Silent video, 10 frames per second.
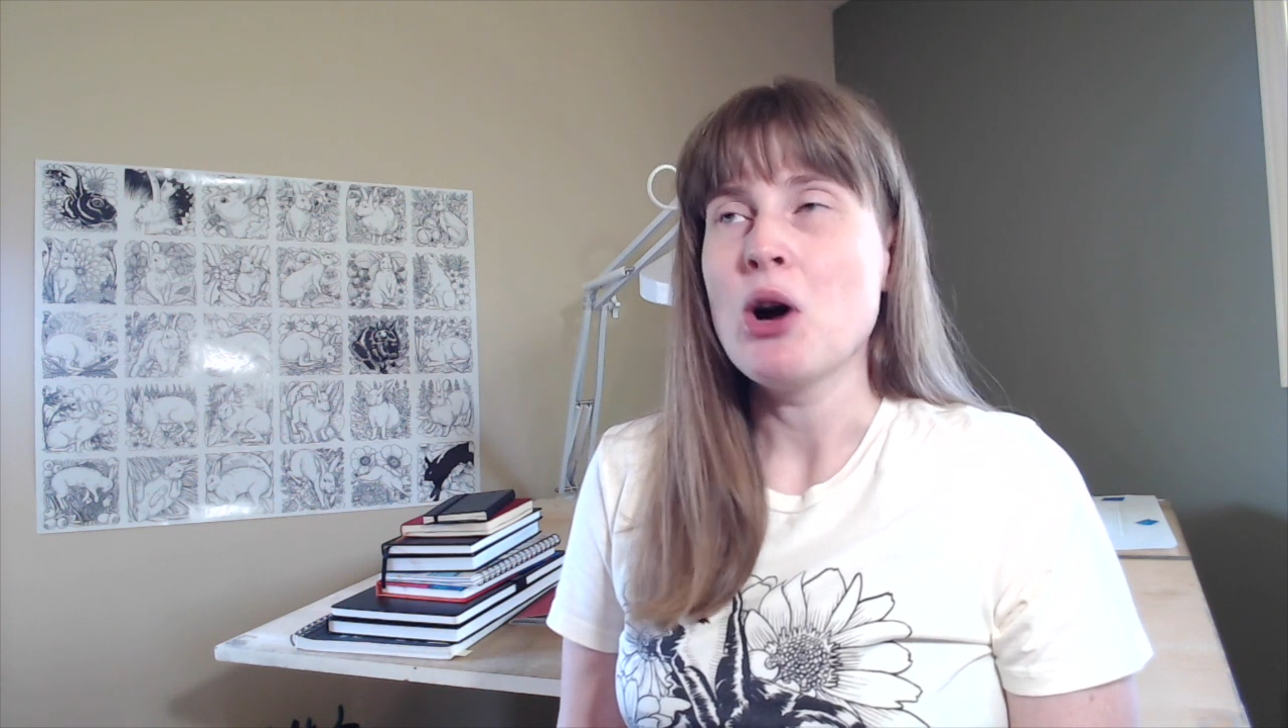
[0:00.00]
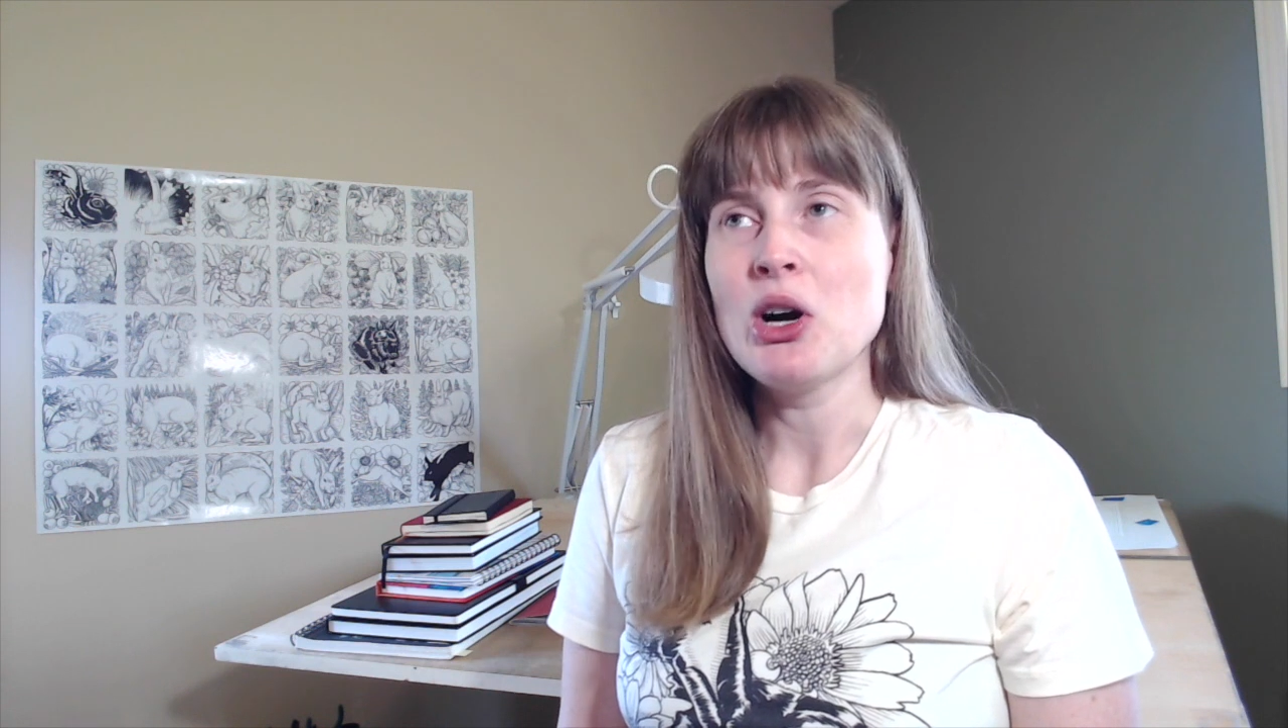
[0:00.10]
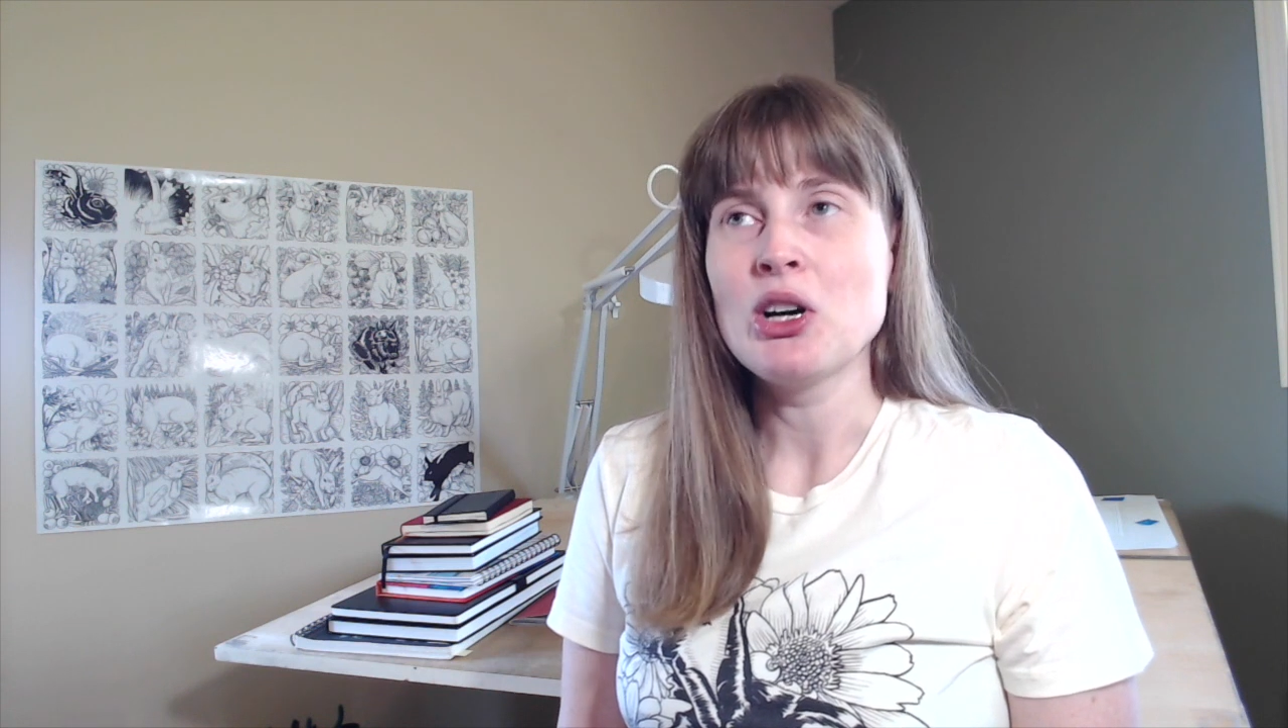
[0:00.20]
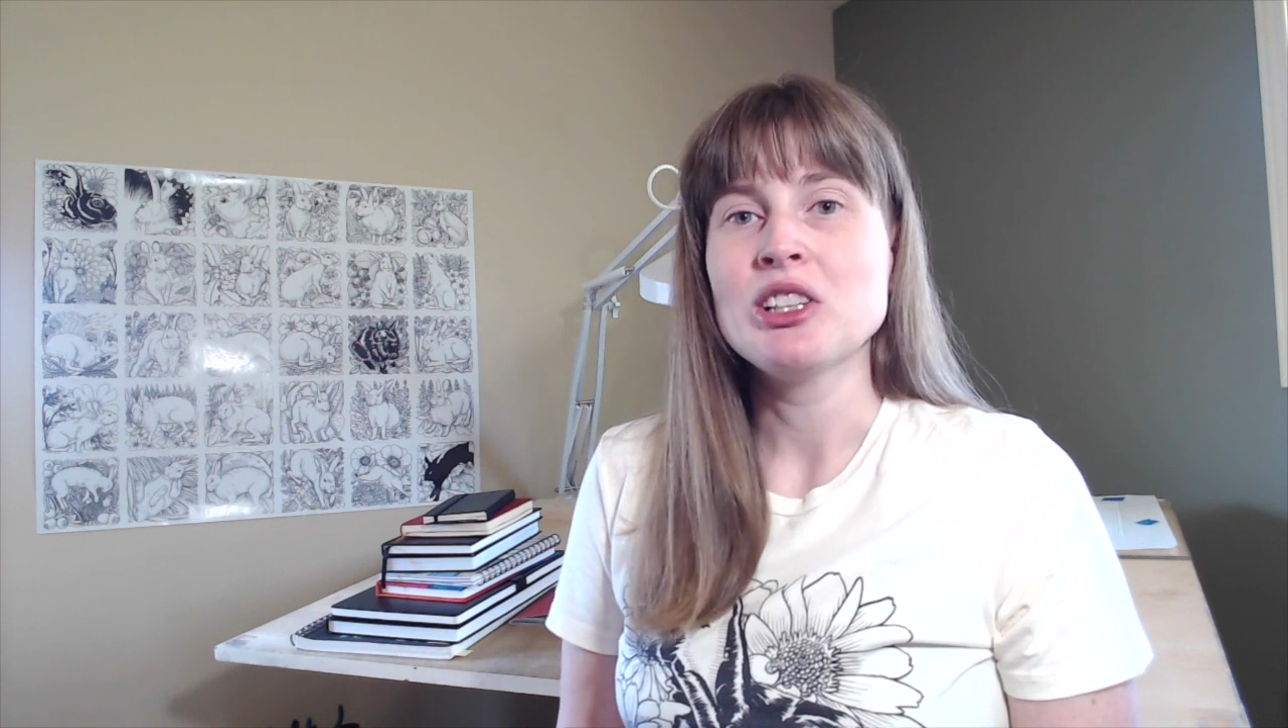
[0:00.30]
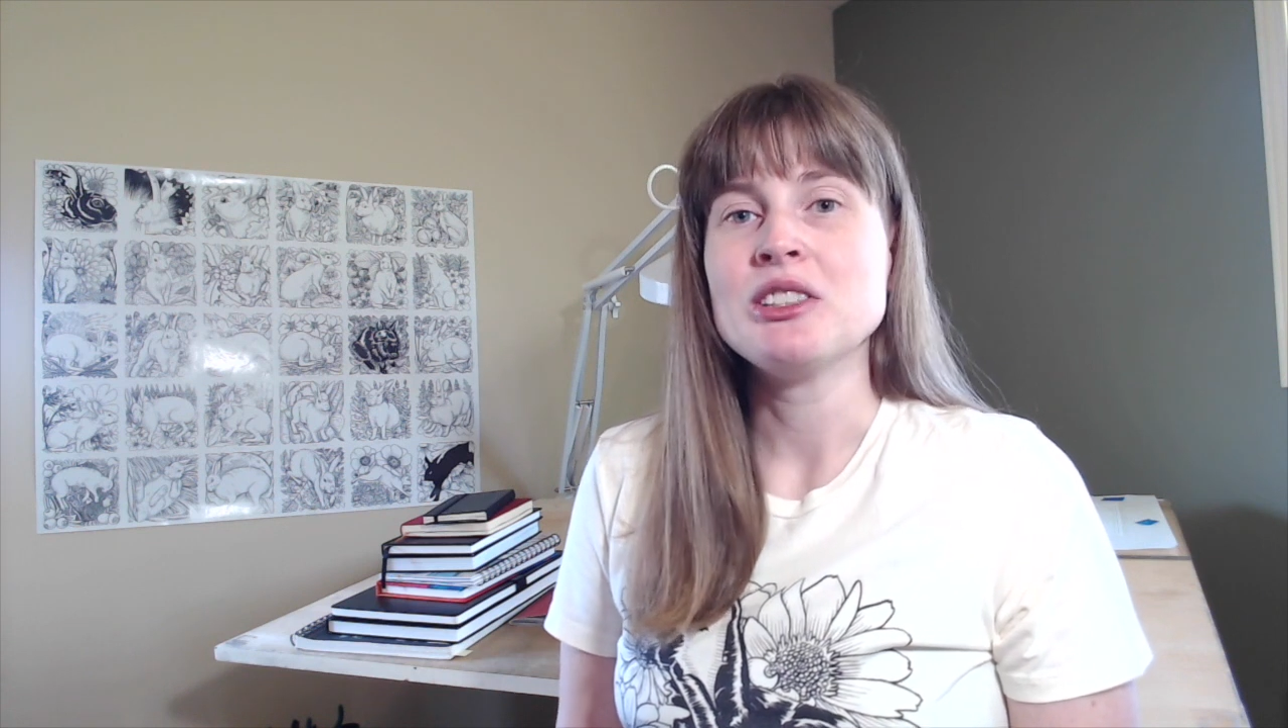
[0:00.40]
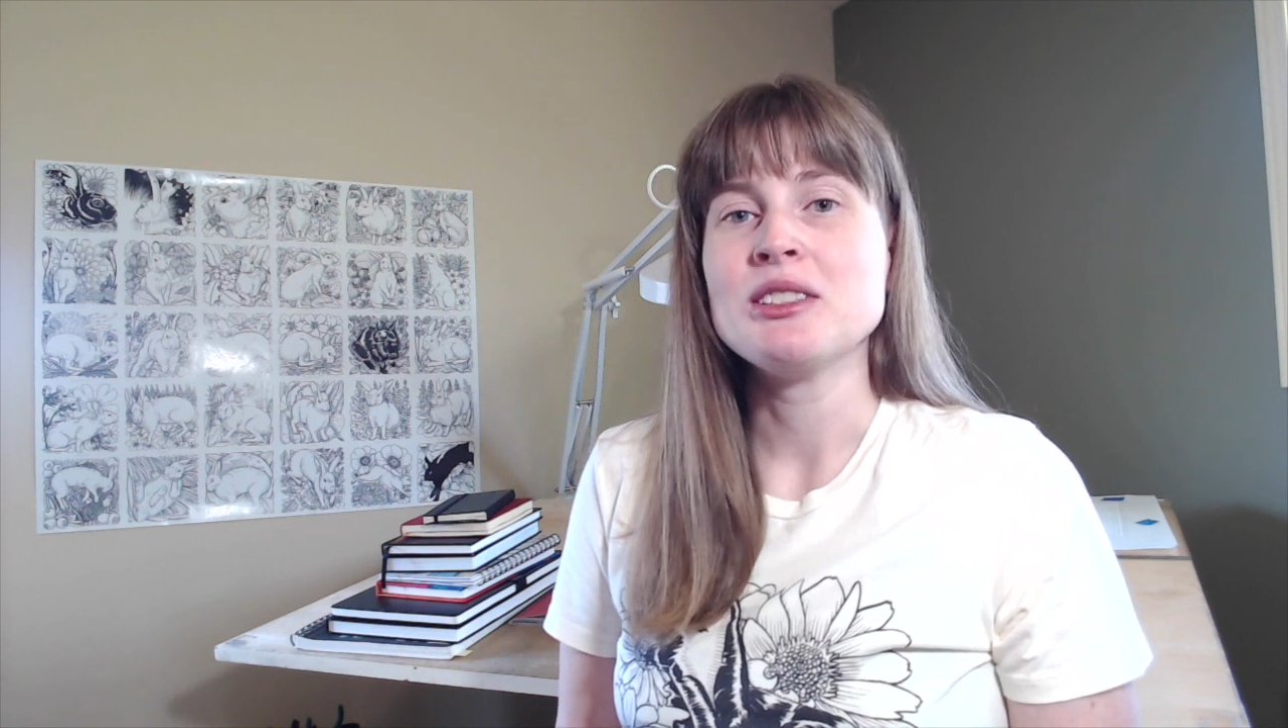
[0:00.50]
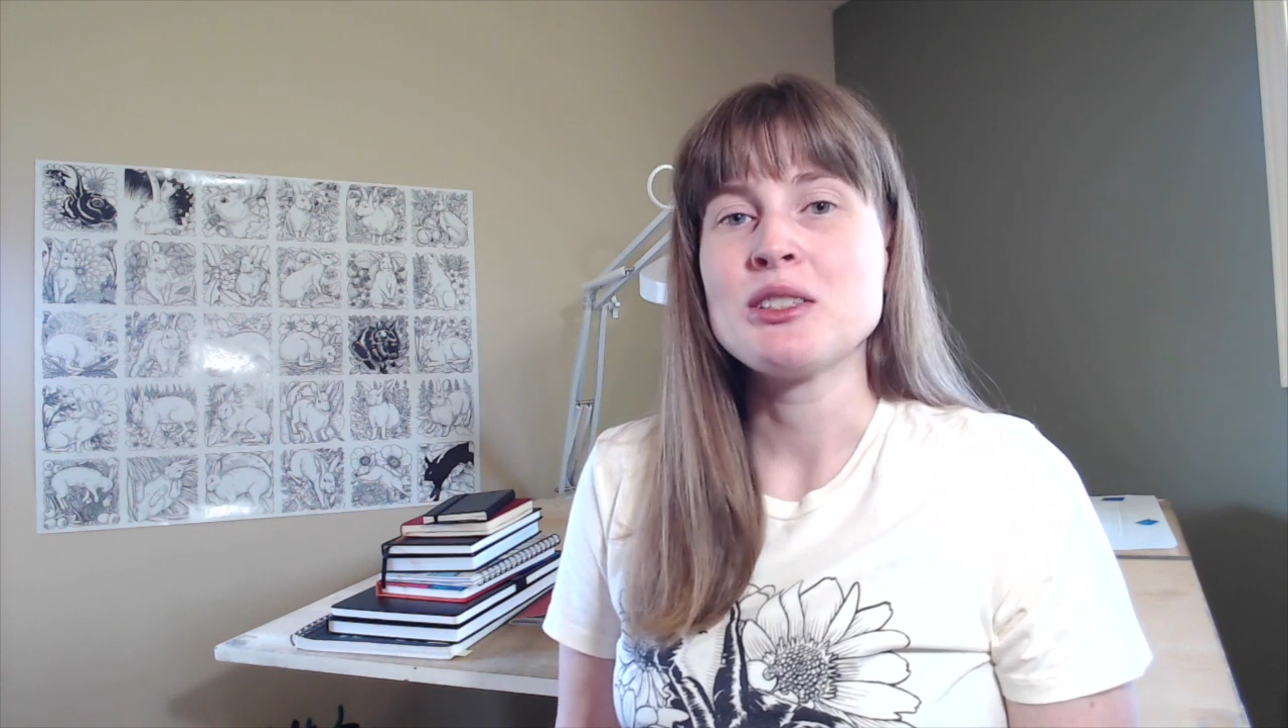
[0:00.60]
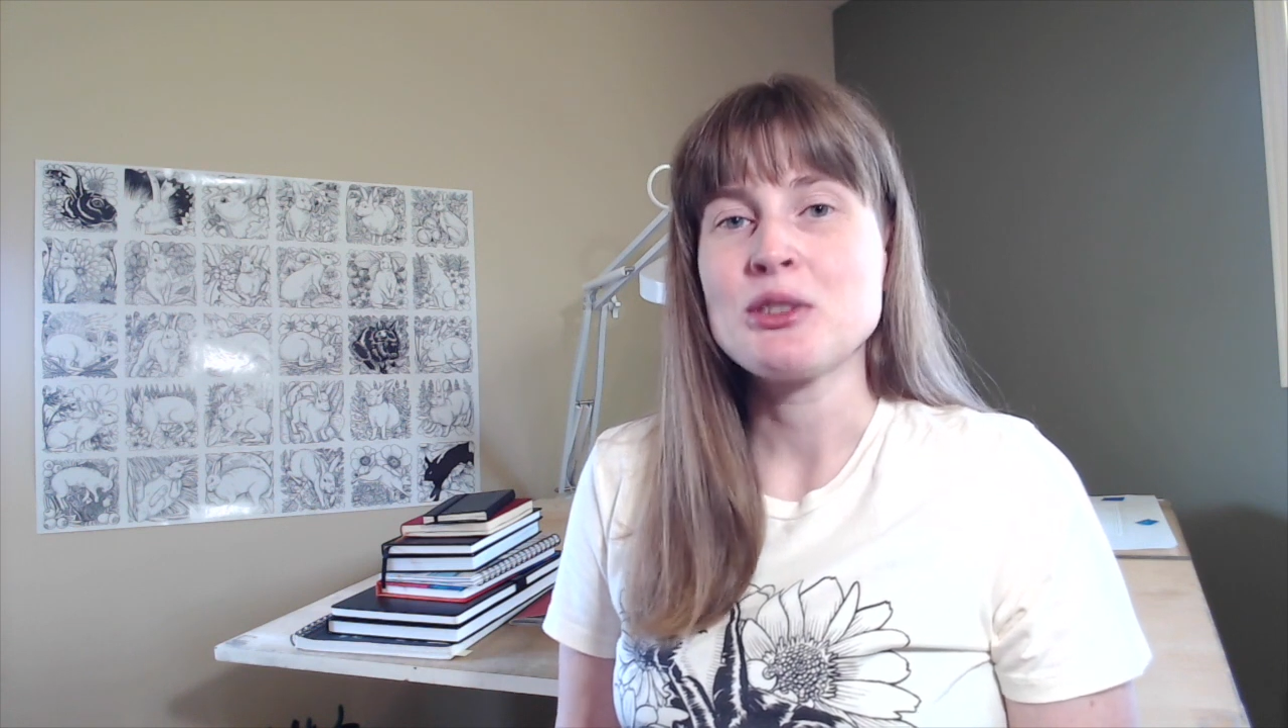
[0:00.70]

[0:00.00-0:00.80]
on